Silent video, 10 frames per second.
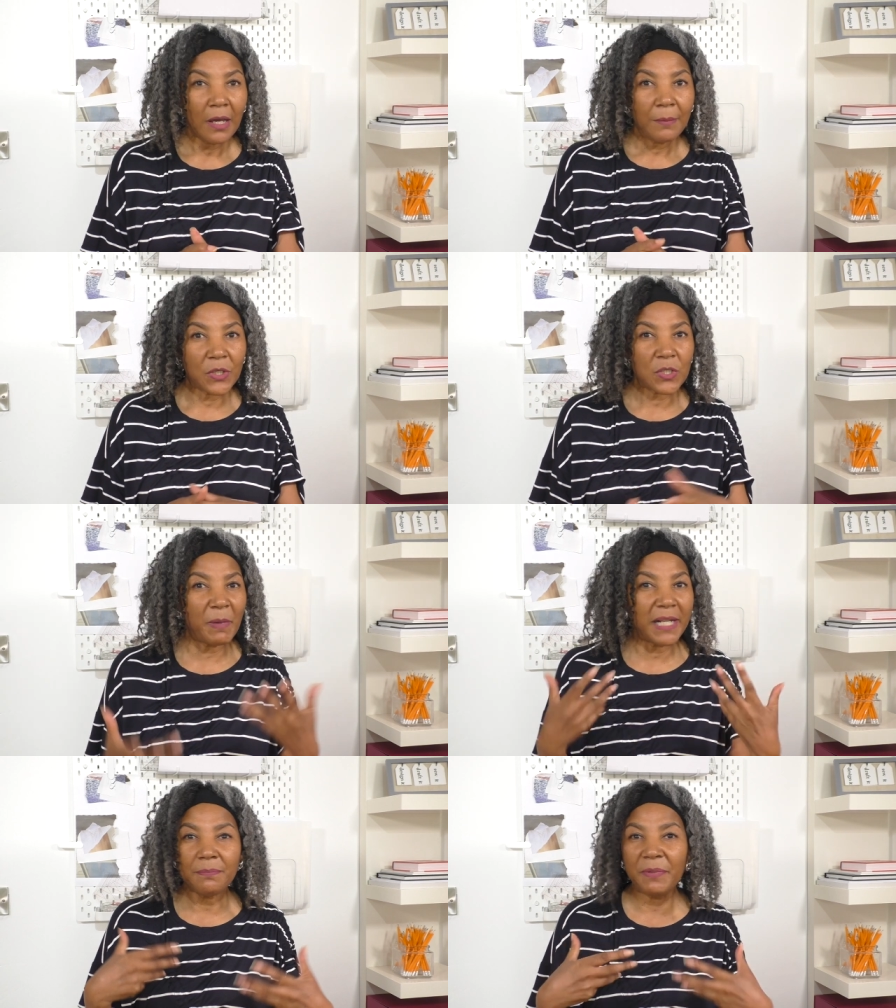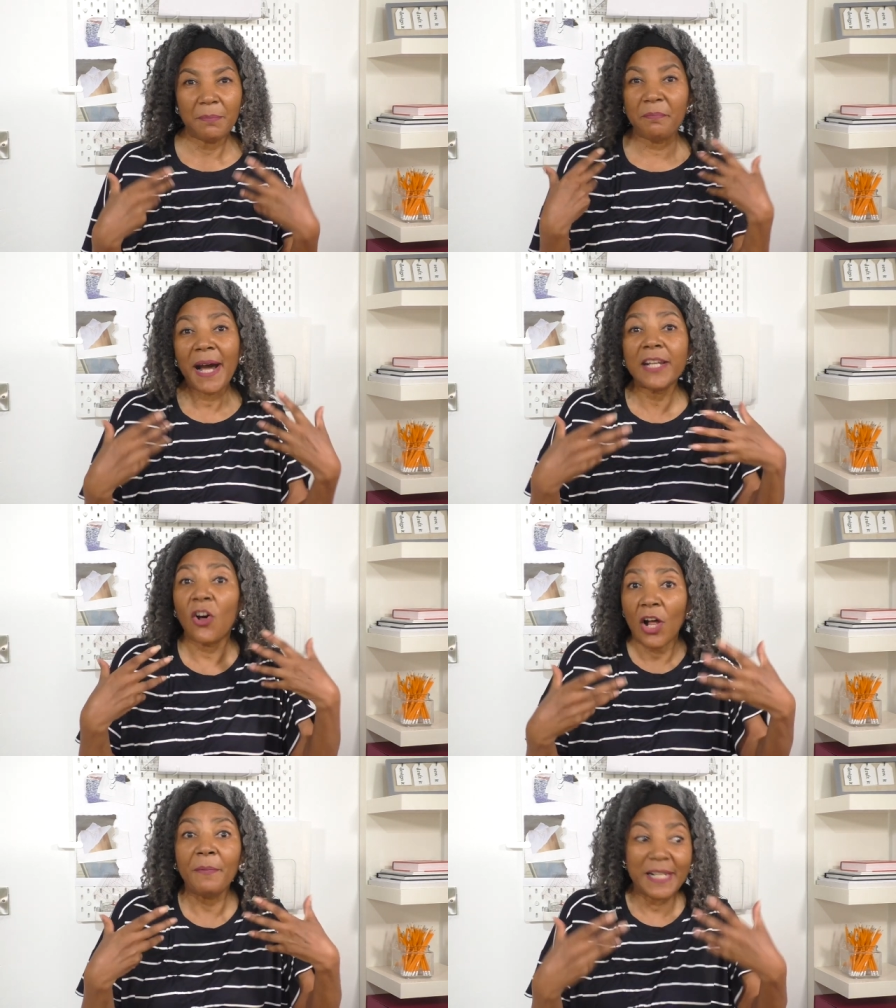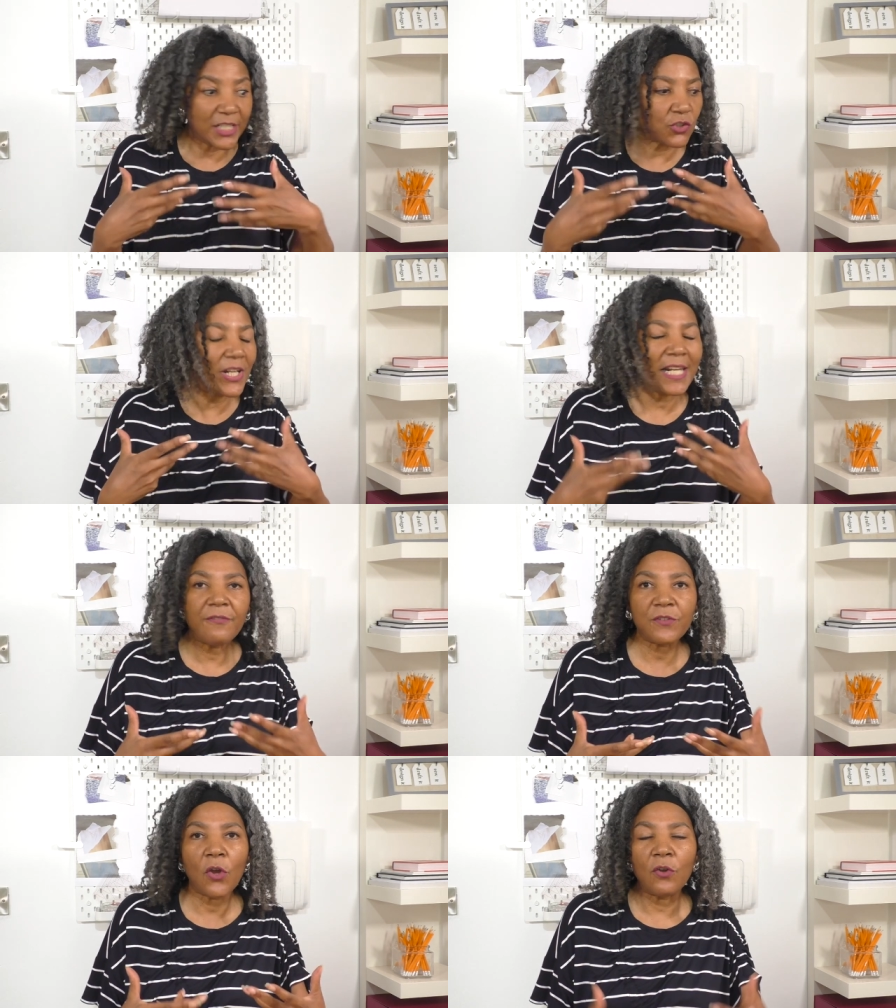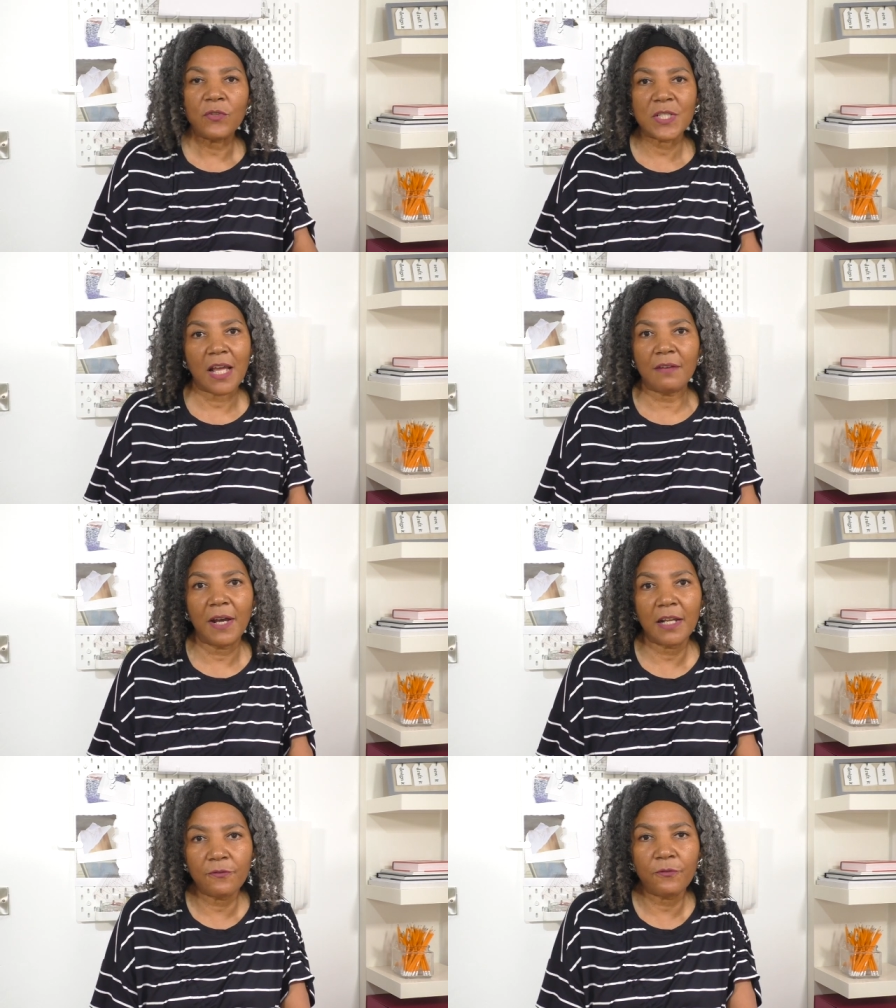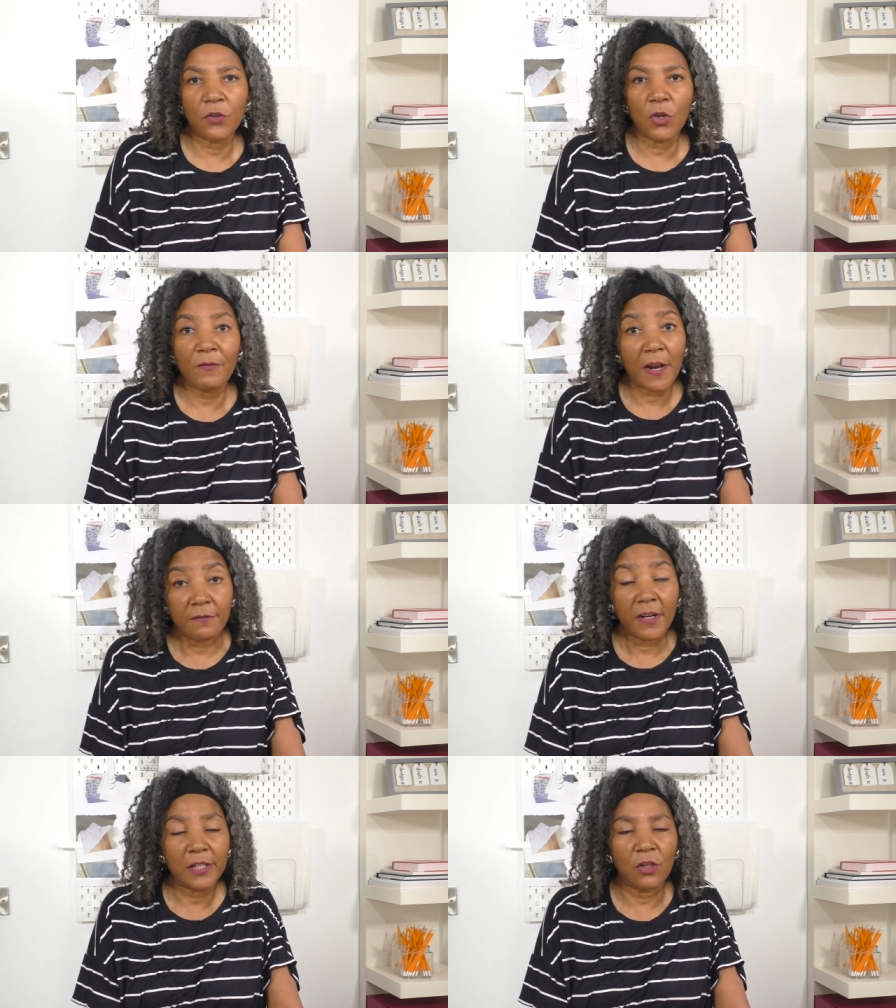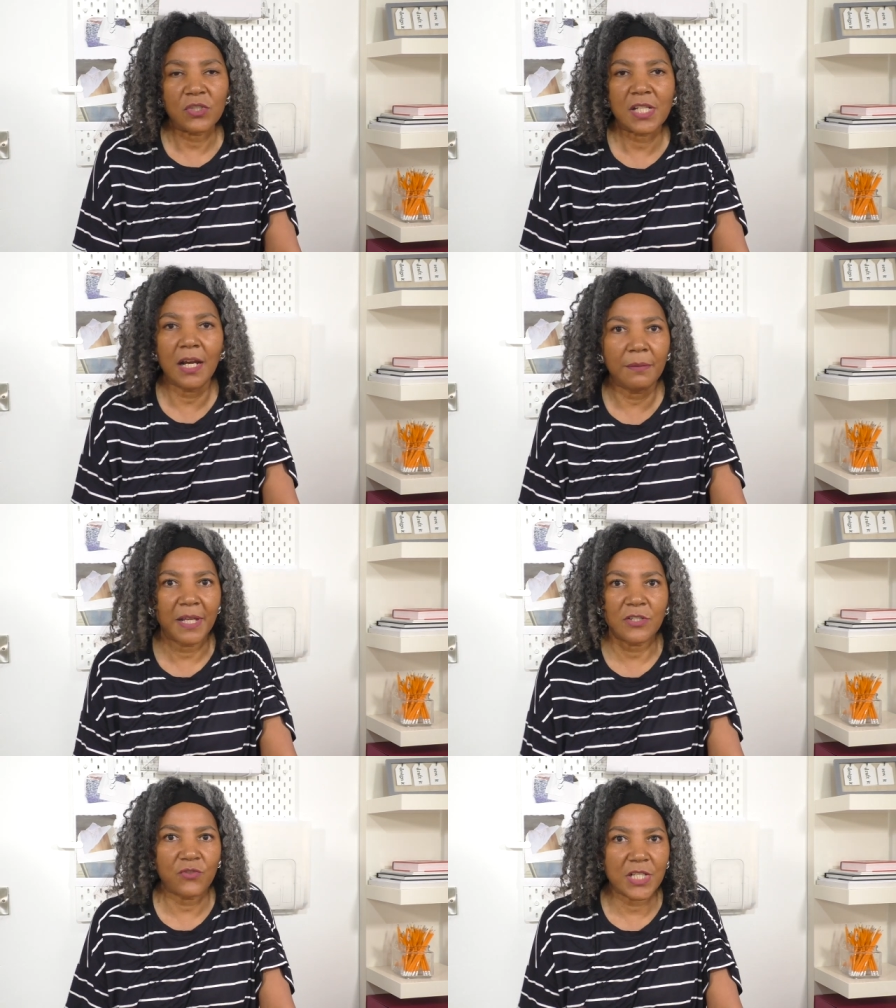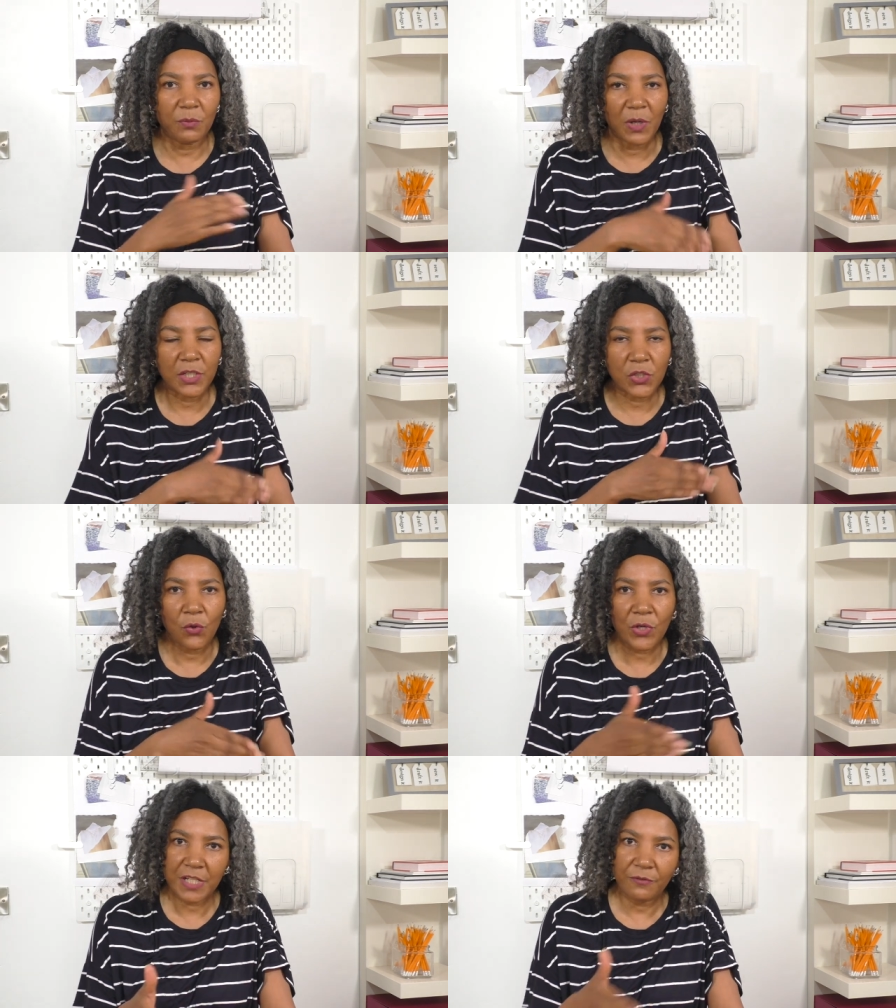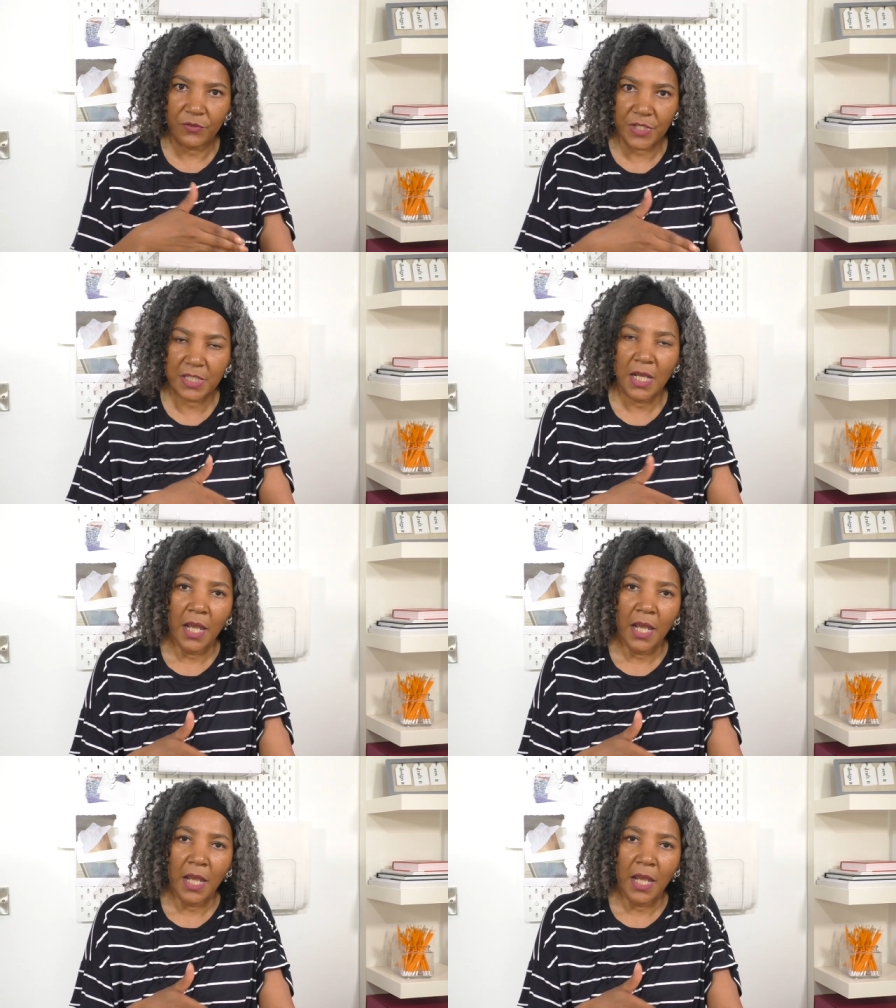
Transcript: because mine, been, mine are literally leftovers that I've had for a very very long time that's the reason why you saw a difference